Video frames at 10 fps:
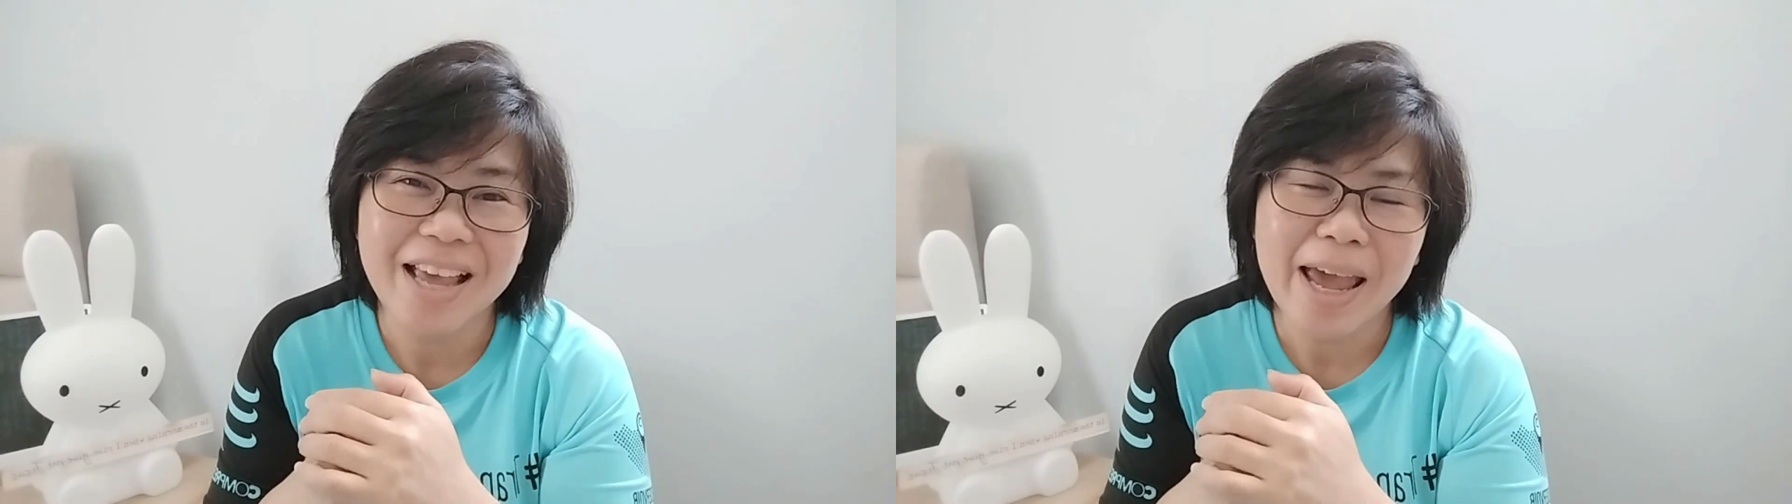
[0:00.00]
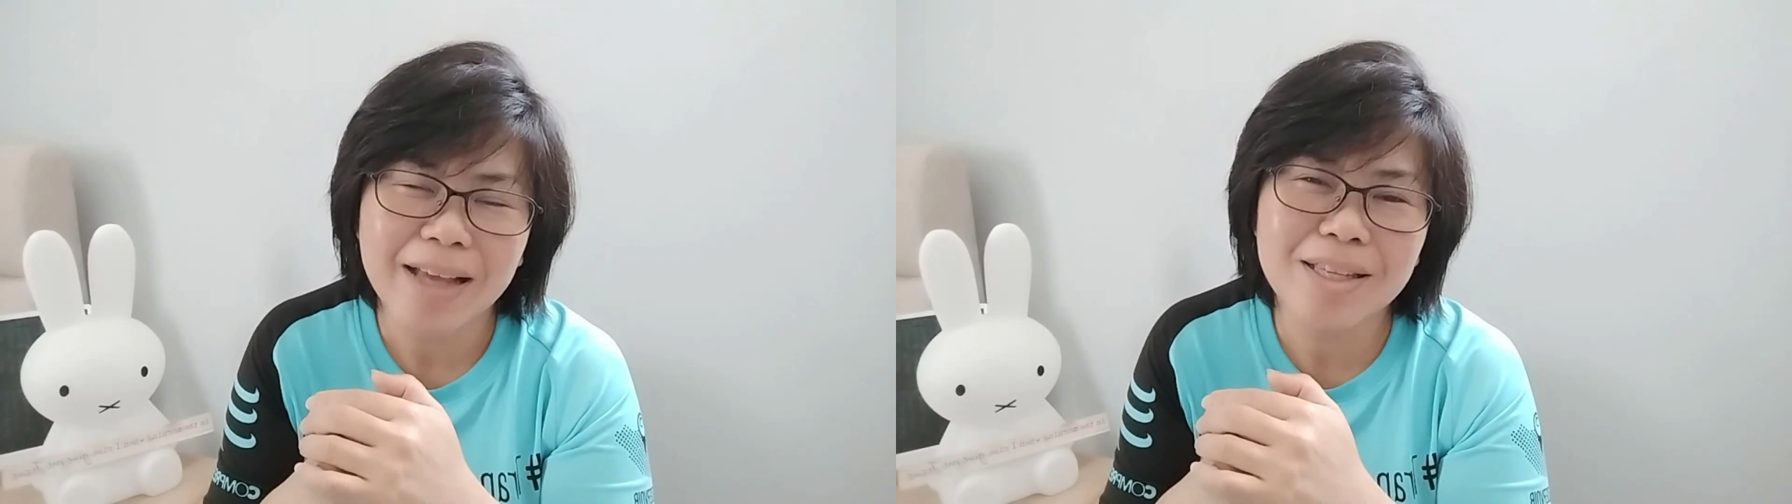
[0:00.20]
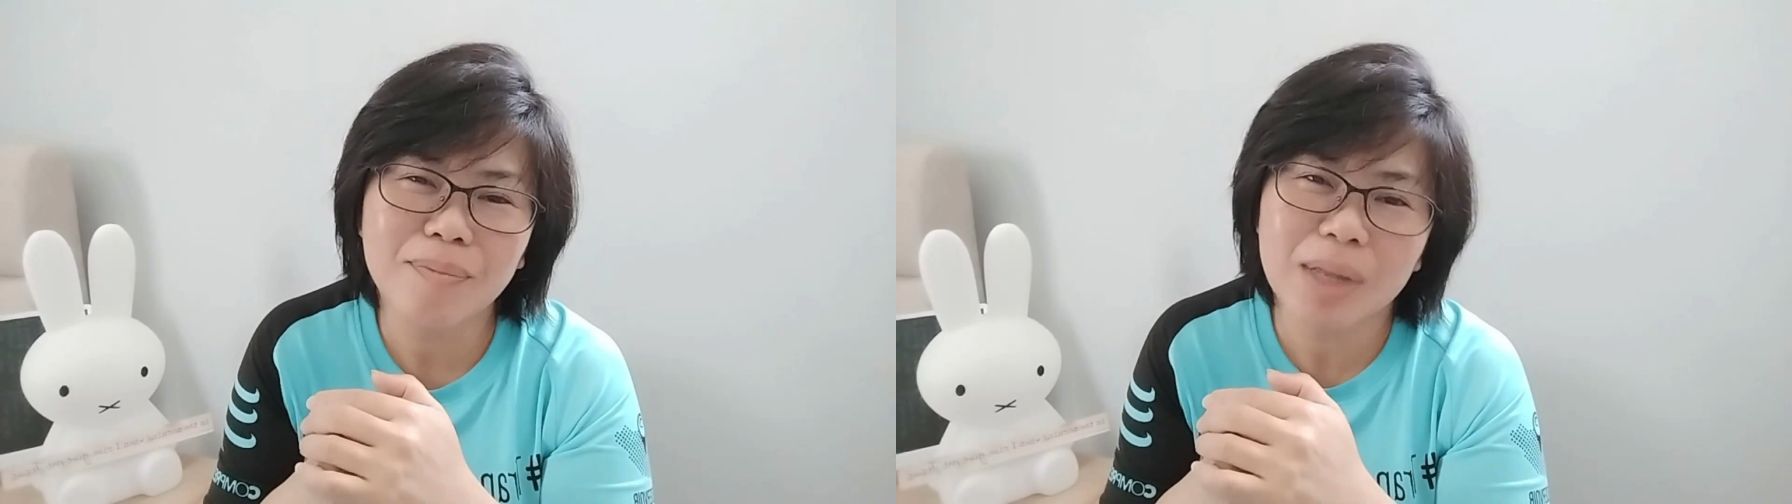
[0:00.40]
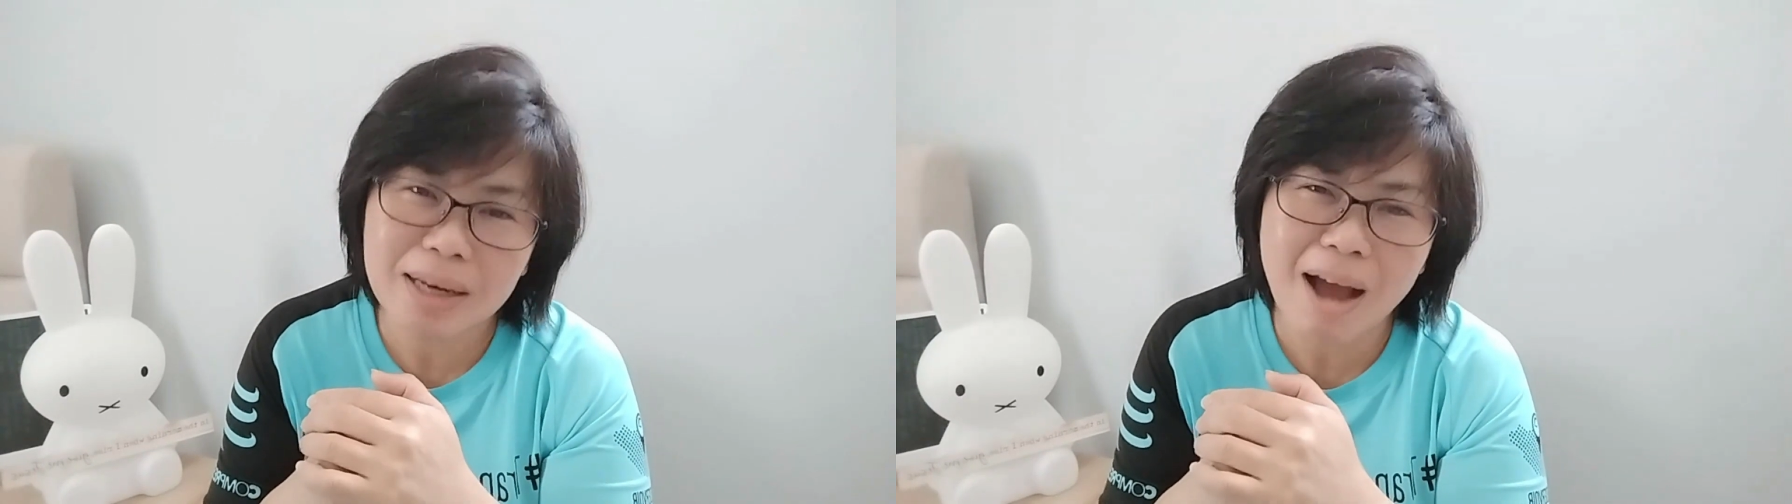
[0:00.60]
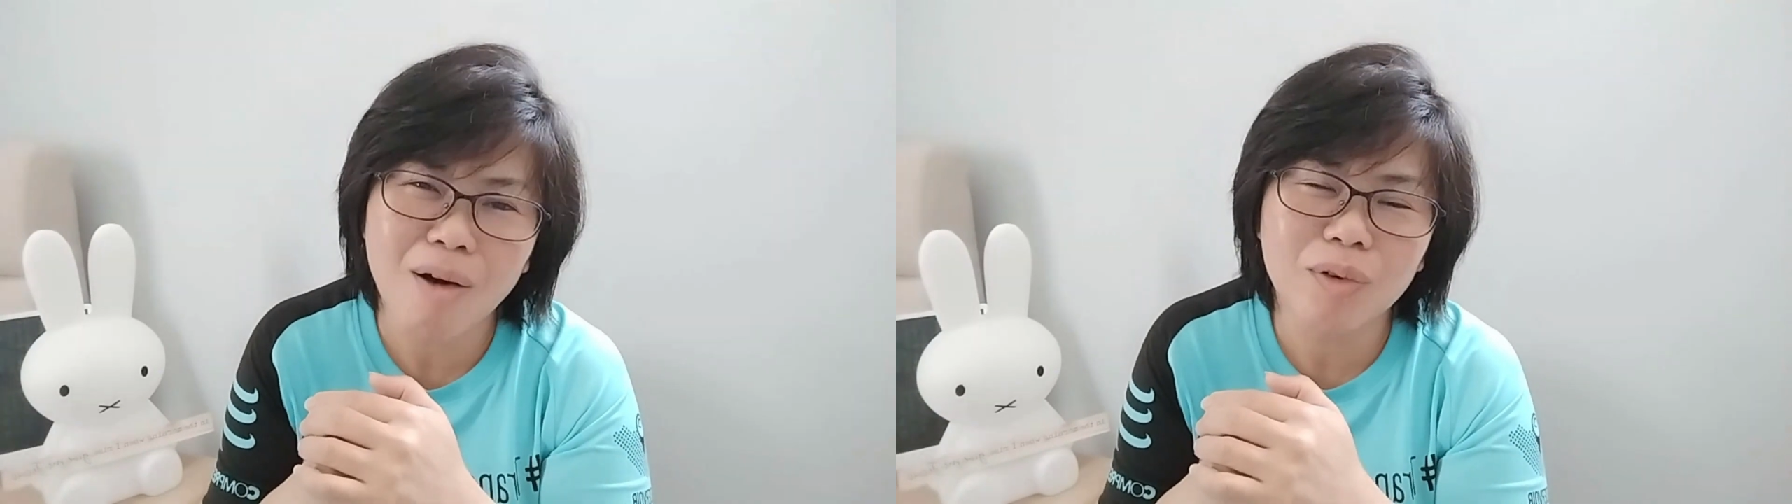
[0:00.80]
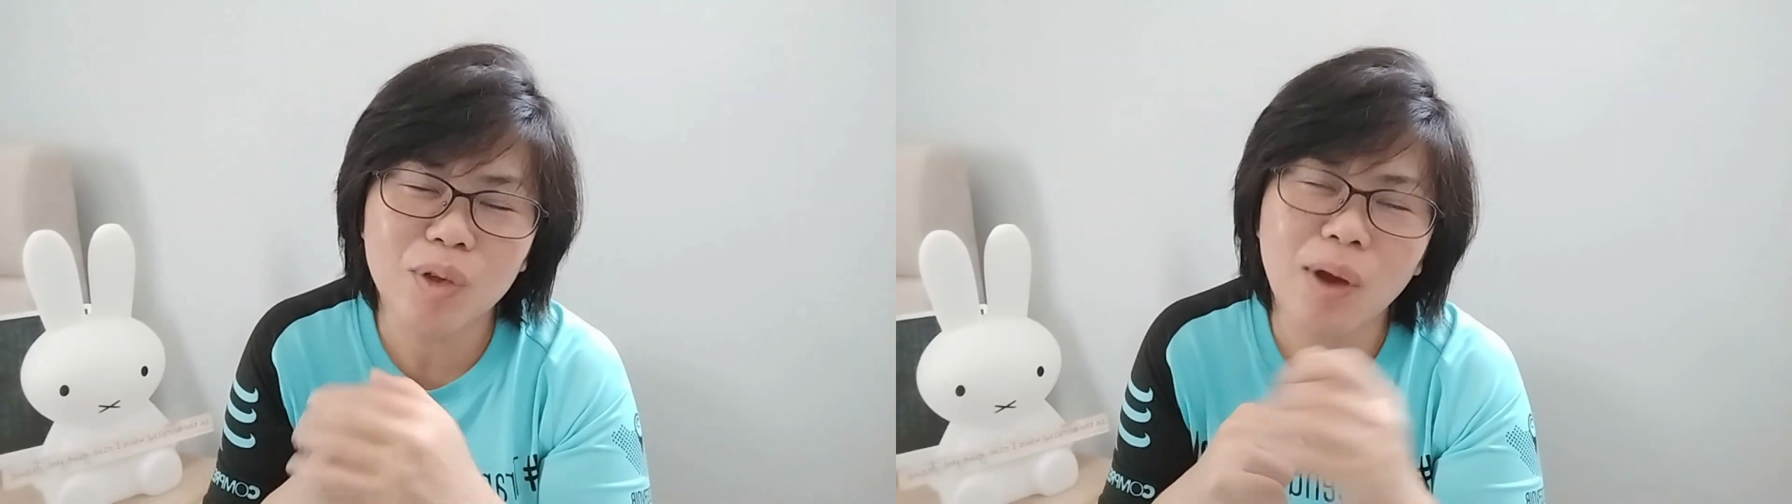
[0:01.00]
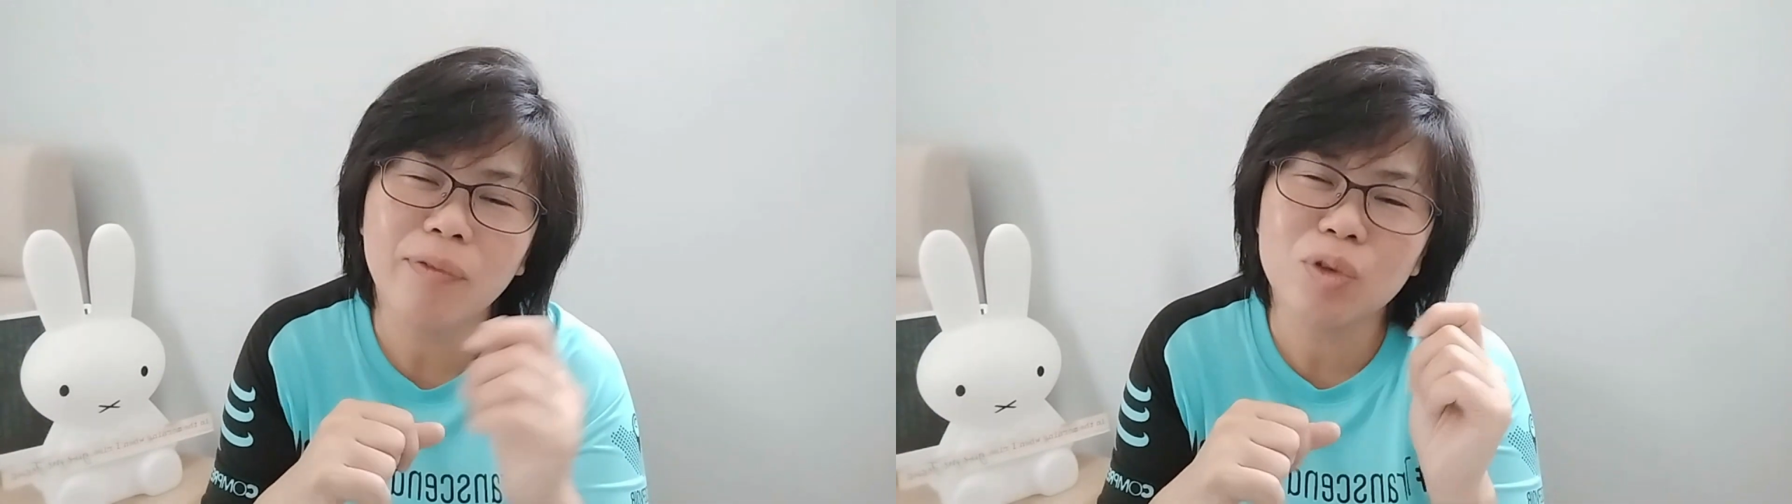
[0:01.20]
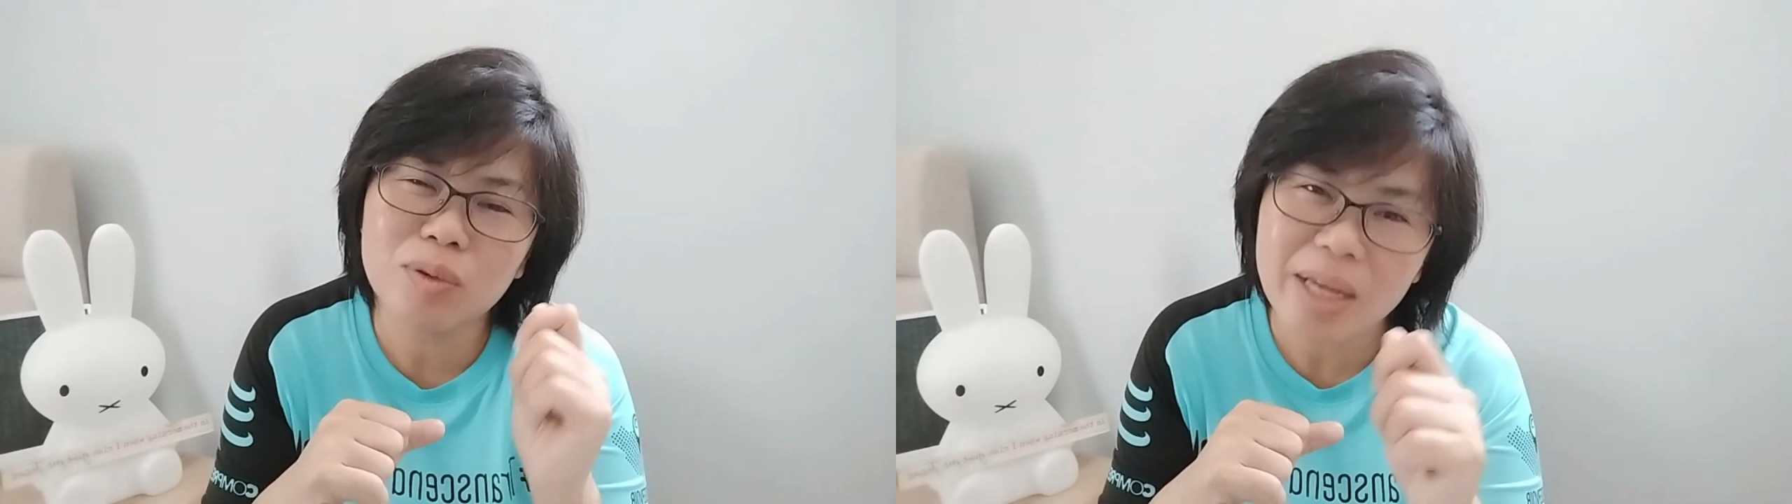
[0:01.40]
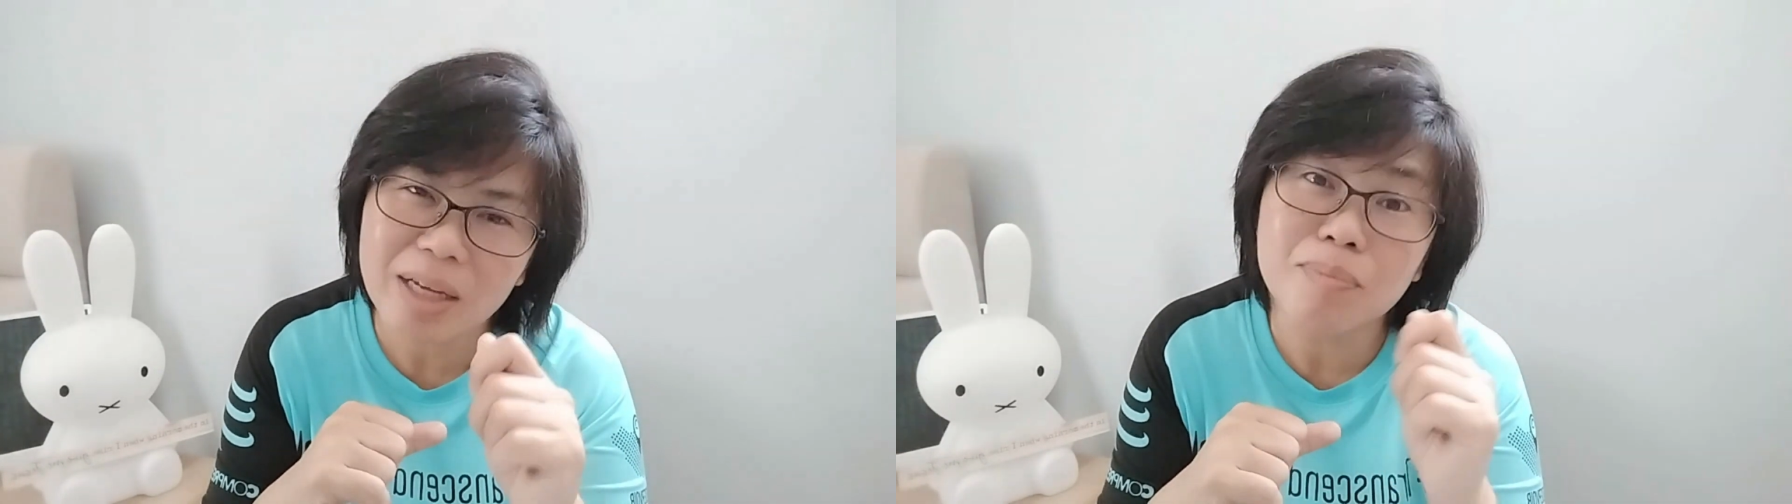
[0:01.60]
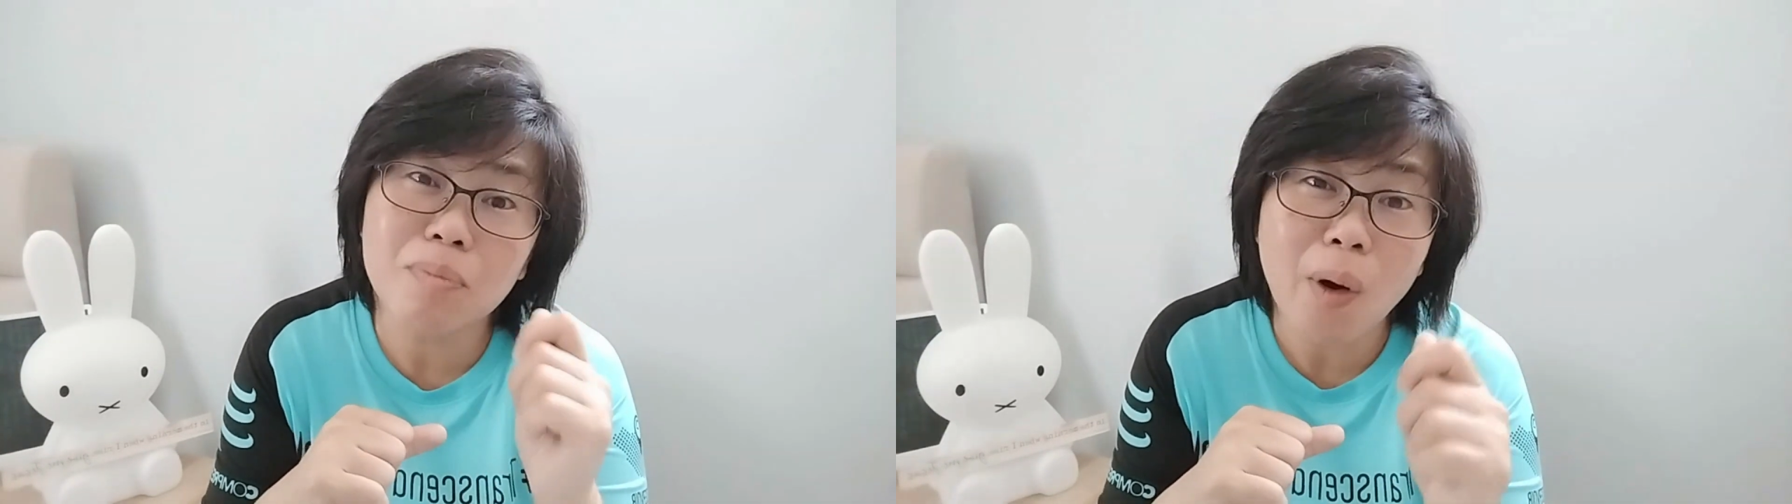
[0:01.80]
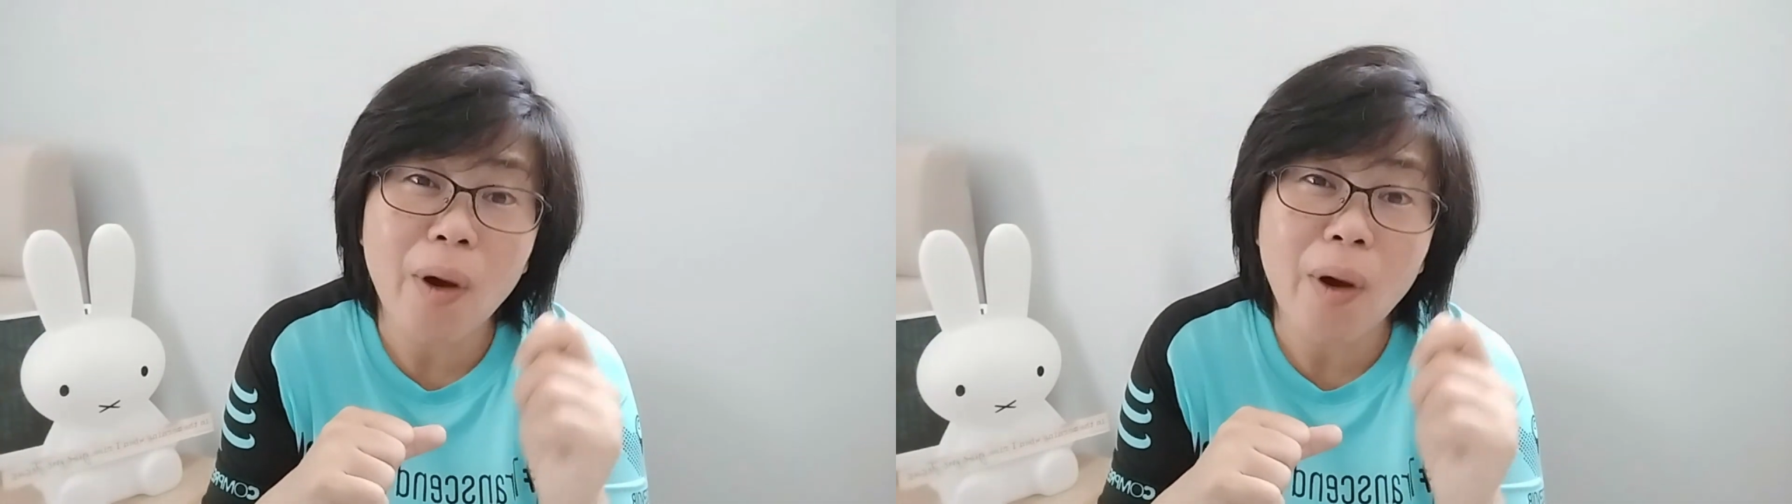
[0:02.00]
except that now you have to take a more